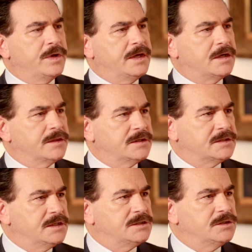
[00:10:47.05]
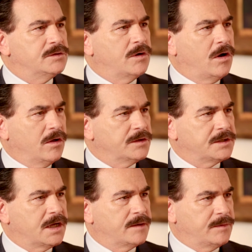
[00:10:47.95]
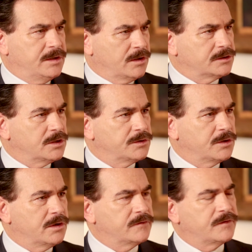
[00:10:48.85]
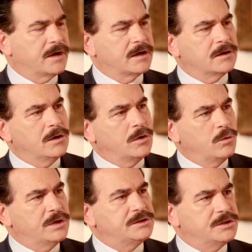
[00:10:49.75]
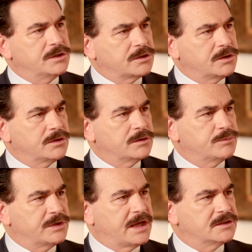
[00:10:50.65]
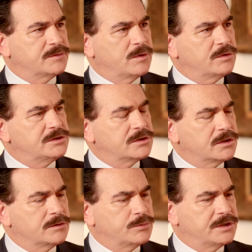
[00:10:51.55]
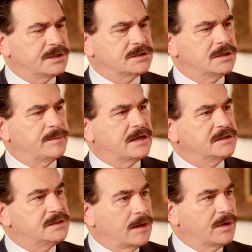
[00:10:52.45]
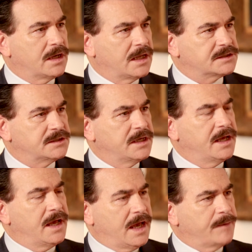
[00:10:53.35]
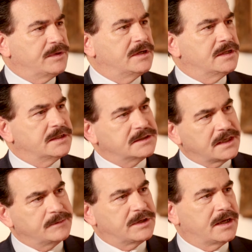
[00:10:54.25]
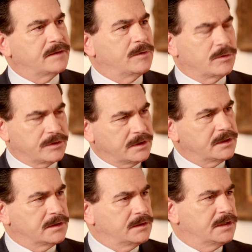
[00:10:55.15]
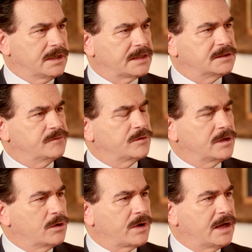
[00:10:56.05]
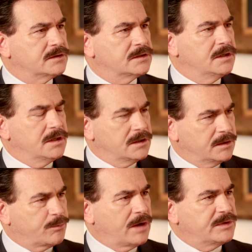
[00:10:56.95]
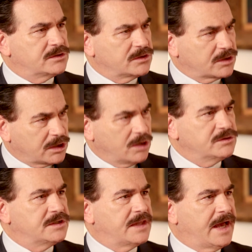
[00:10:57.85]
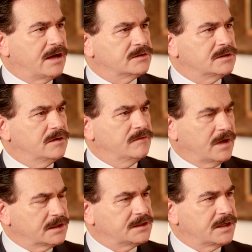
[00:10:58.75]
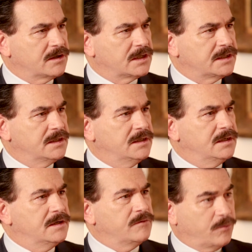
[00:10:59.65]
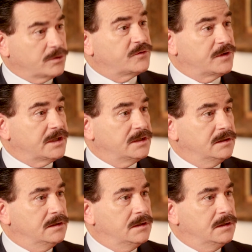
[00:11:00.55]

We hit on this issue all the time here on Tokyo on Fire. What's your current pronouncement? What's your current prediction about a double election happening at the same time, or the election for the lower house, the prime minister closing the house voluntarily, forcefully,